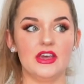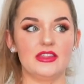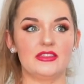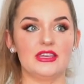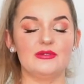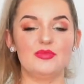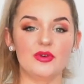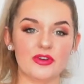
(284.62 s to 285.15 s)

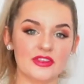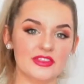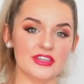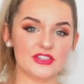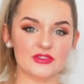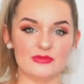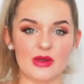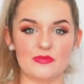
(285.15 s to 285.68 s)
The important
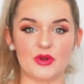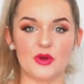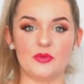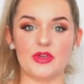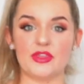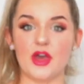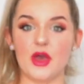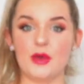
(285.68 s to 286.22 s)
thing to remember
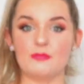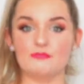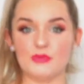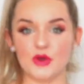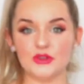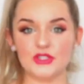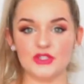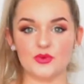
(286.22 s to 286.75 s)
with
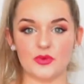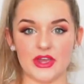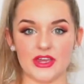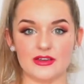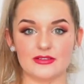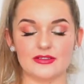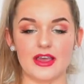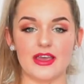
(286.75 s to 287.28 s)
most
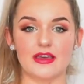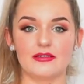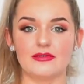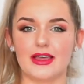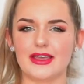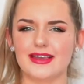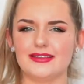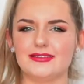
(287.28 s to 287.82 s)
wigs, and
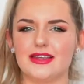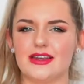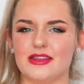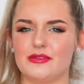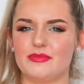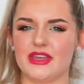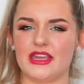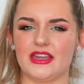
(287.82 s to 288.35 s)
like I said in
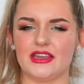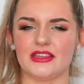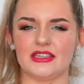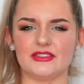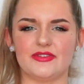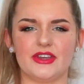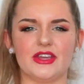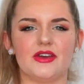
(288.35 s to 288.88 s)
the beginning of
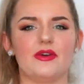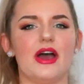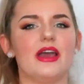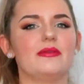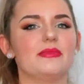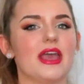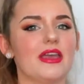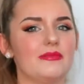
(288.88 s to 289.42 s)
this video,
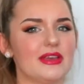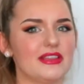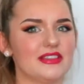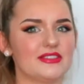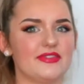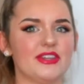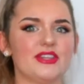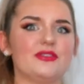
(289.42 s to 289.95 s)
I'm aiming
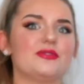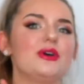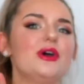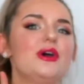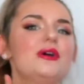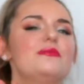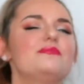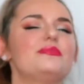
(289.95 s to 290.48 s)
this video
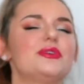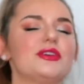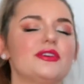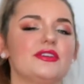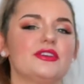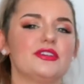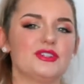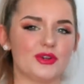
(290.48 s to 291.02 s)

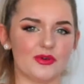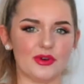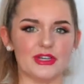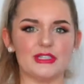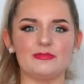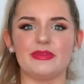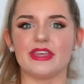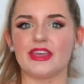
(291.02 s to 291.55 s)
purely
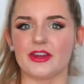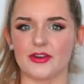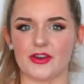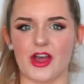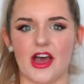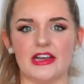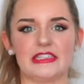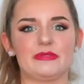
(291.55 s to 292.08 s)
towards beginner
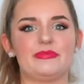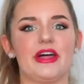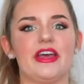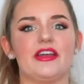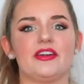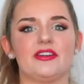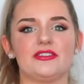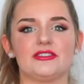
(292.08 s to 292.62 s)

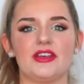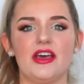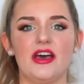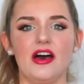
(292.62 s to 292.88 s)
cosplayers,